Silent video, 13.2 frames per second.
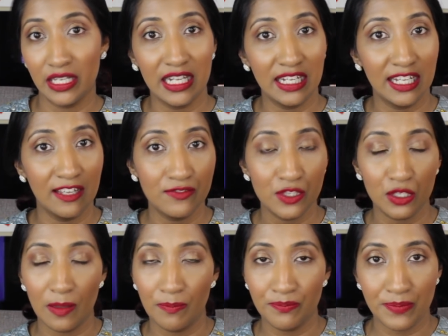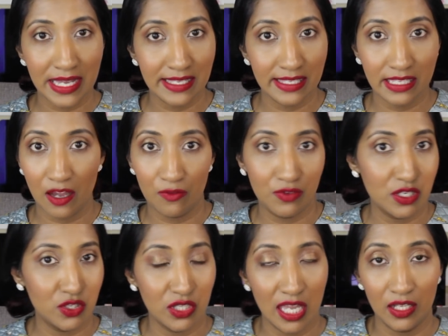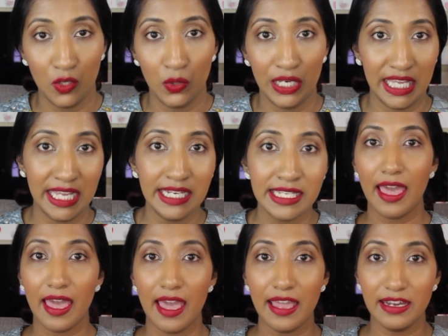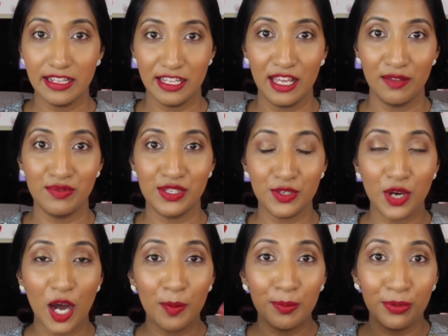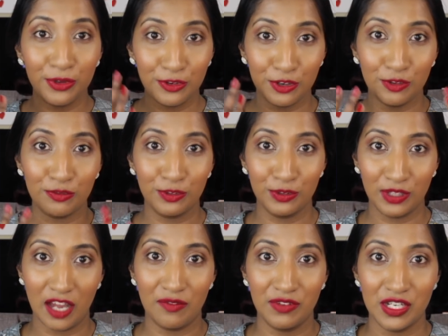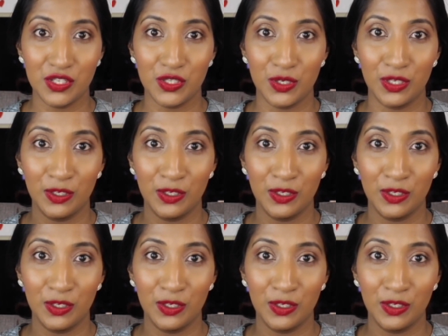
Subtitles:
It gives you the best coverage that you need, and it gives you a beautiful coverage.